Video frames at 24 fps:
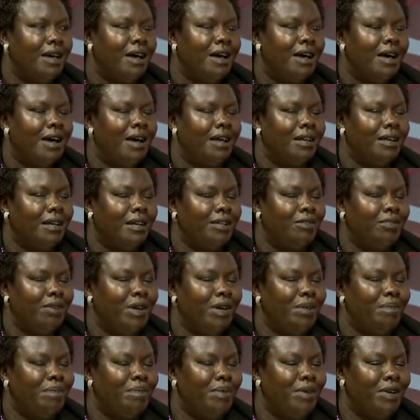and at
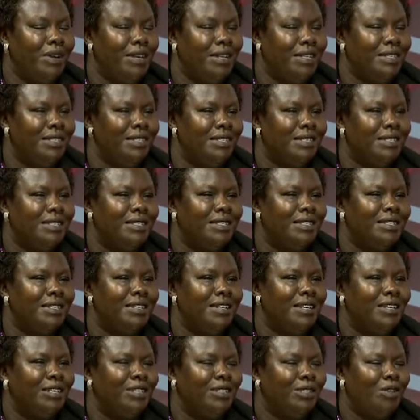one point
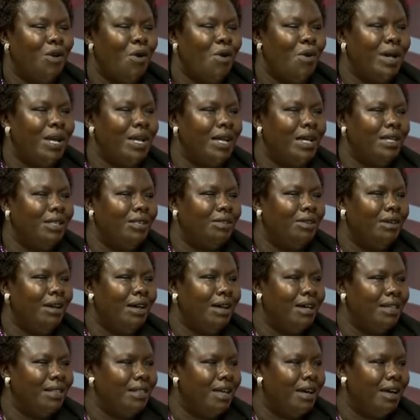sewing it
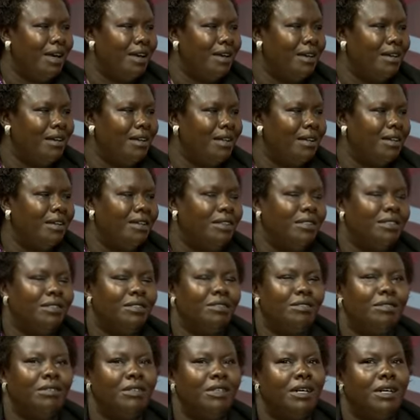together
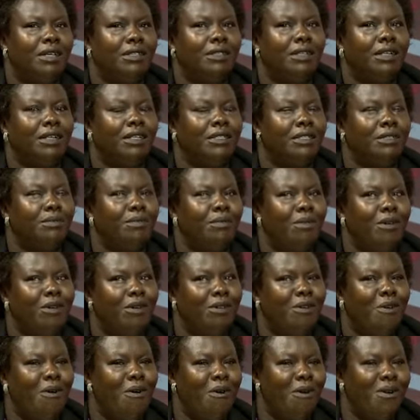so that a small
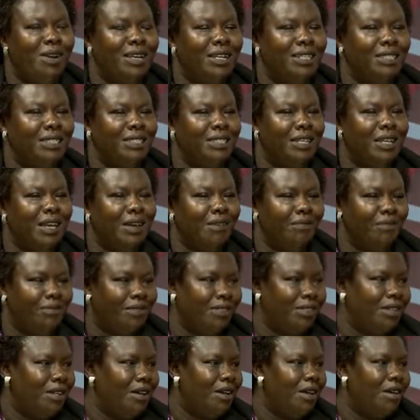hole is left
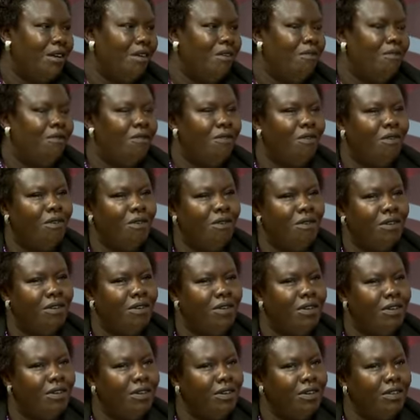for
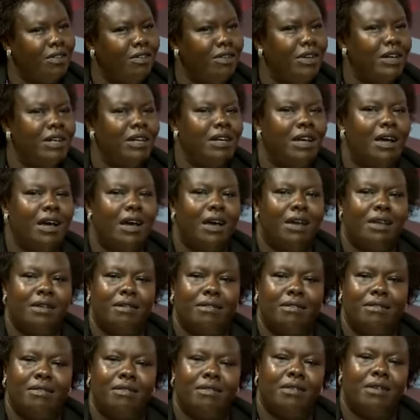urine
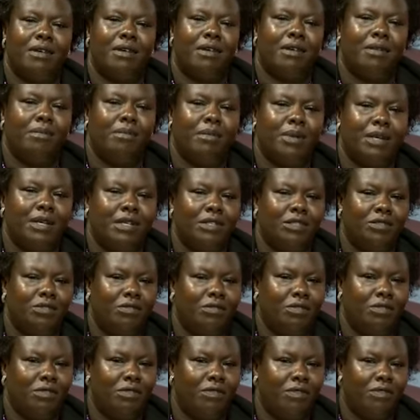and
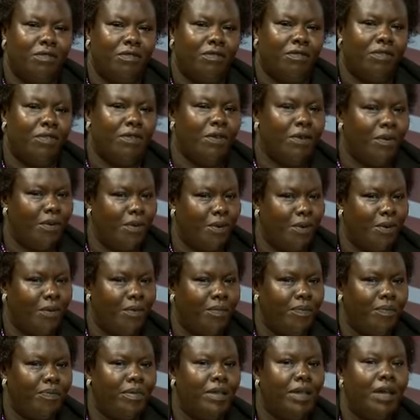menstrual flow.
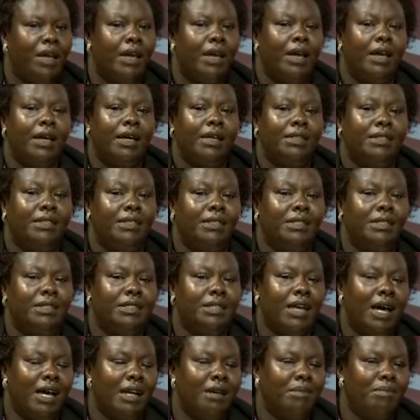It is
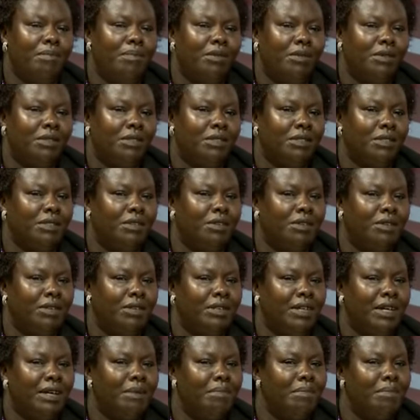done both on
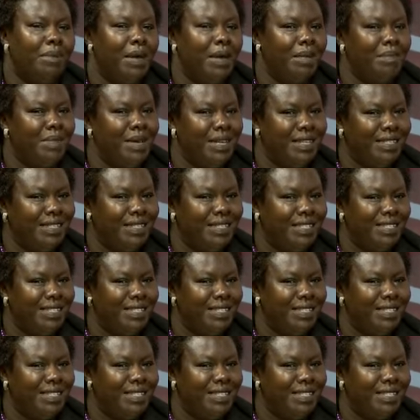the babies,